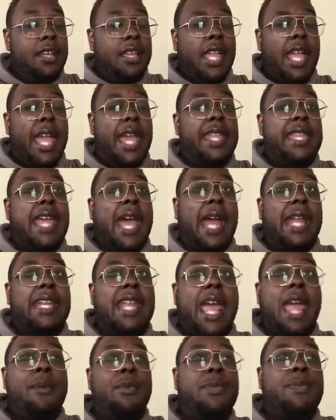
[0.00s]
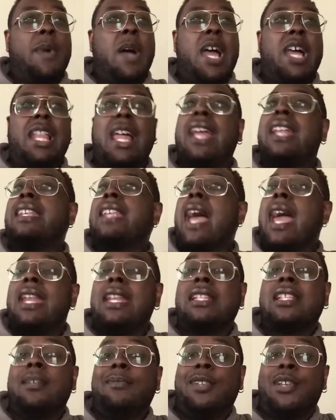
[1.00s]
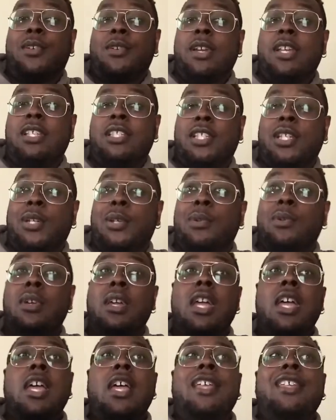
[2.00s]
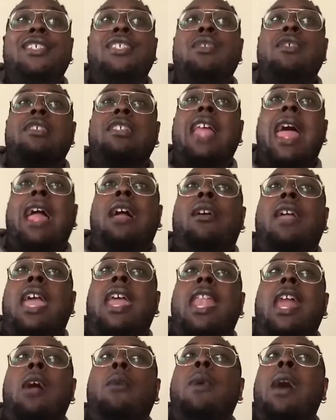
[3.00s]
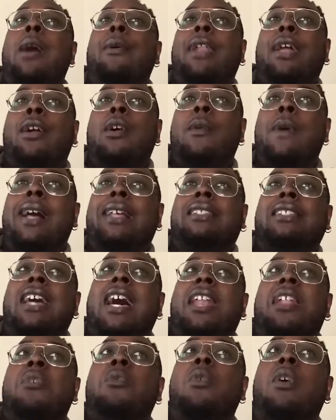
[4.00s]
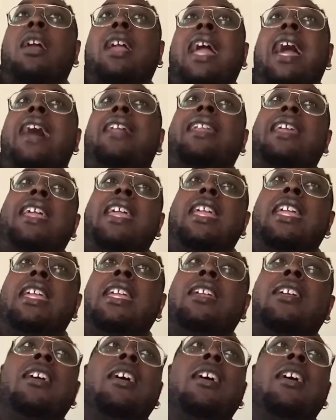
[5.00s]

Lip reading: And that day was probably like 90-something degrees too. So it's like, okay, now why would I go outside and work out in the heat